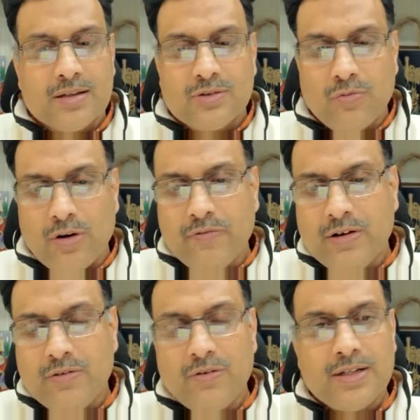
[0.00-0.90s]
So what
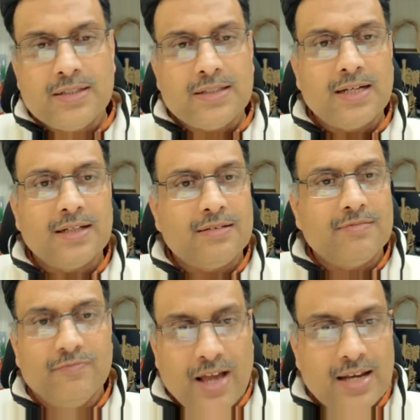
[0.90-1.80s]
we know is that it
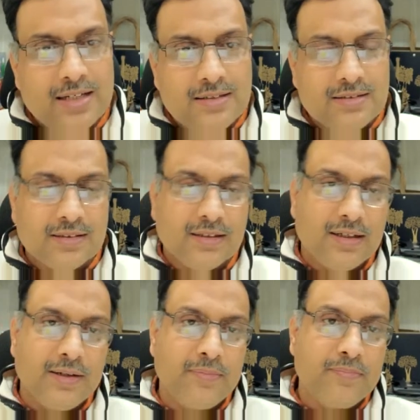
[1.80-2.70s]
varies,
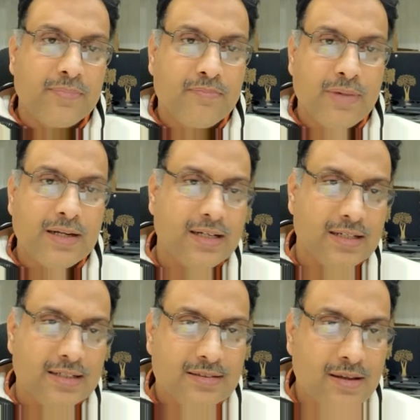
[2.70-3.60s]
but it
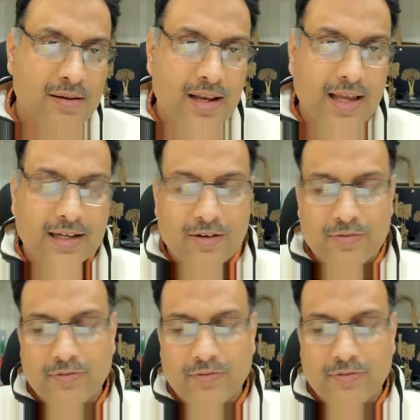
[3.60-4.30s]
is like,